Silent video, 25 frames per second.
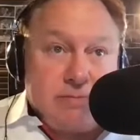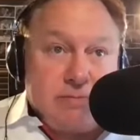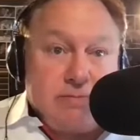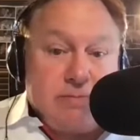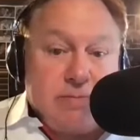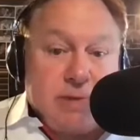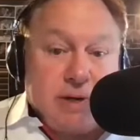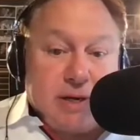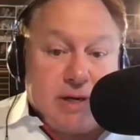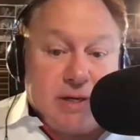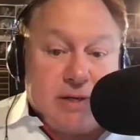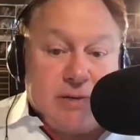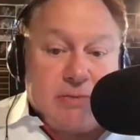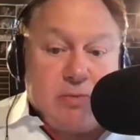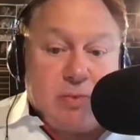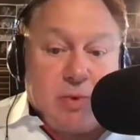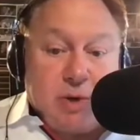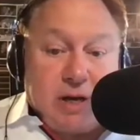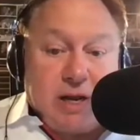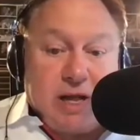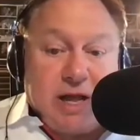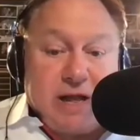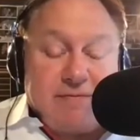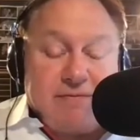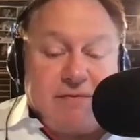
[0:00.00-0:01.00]
but it
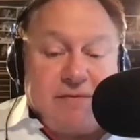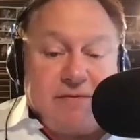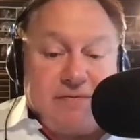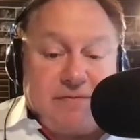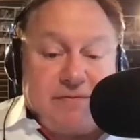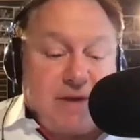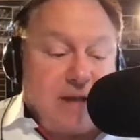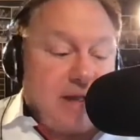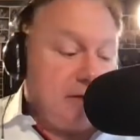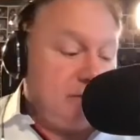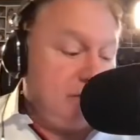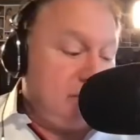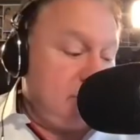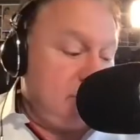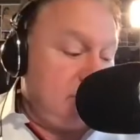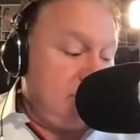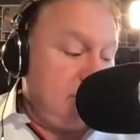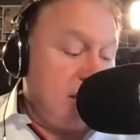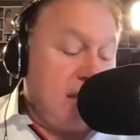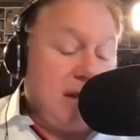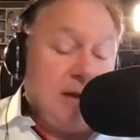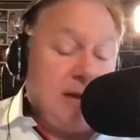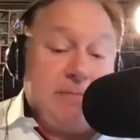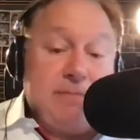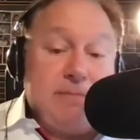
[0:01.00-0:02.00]
will have a factor,
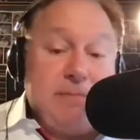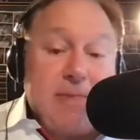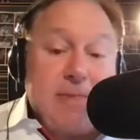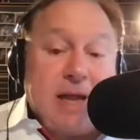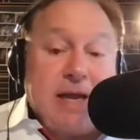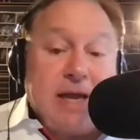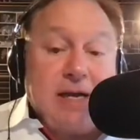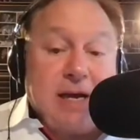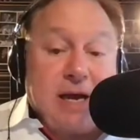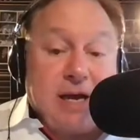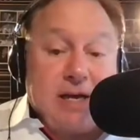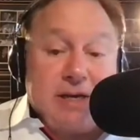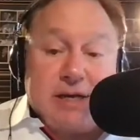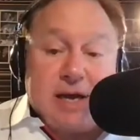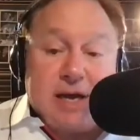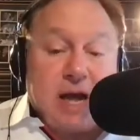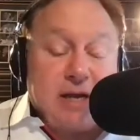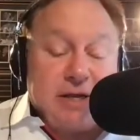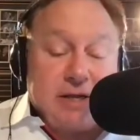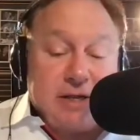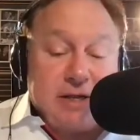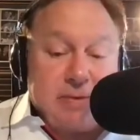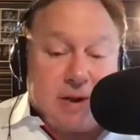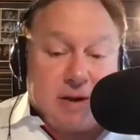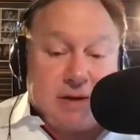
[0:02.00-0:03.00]
and it may not
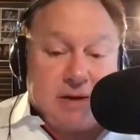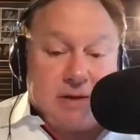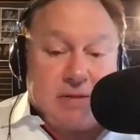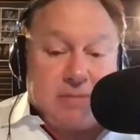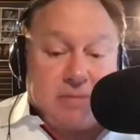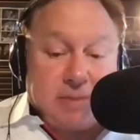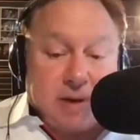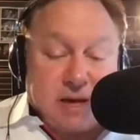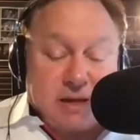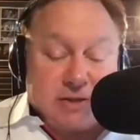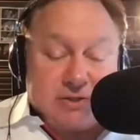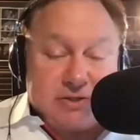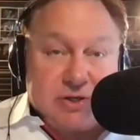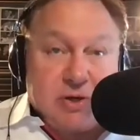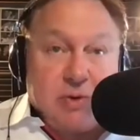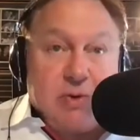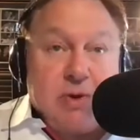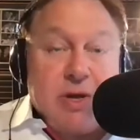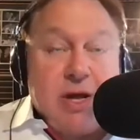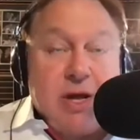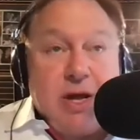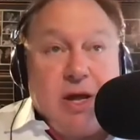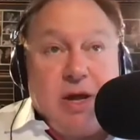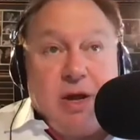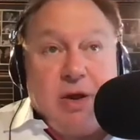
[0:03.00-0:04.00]
knock you out of the box. So
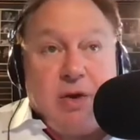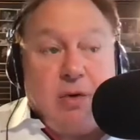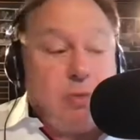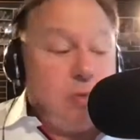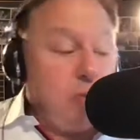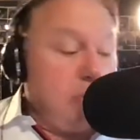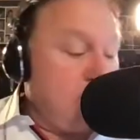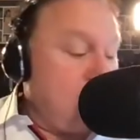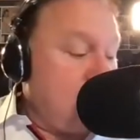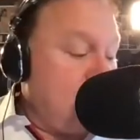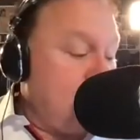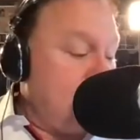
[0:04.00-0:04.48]
what I